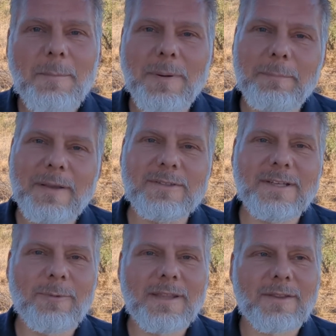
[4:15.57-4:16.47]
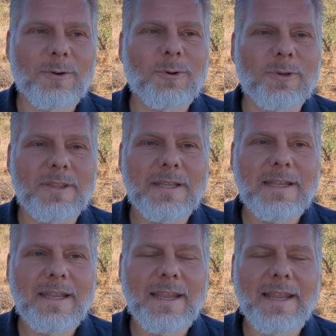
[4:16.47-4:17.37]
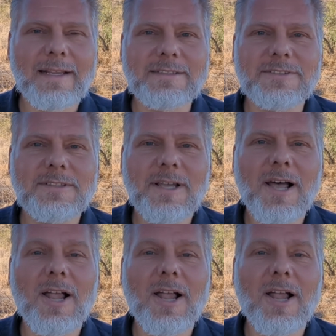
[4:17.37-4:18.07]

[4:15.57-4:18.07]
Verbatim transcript: But building with earth is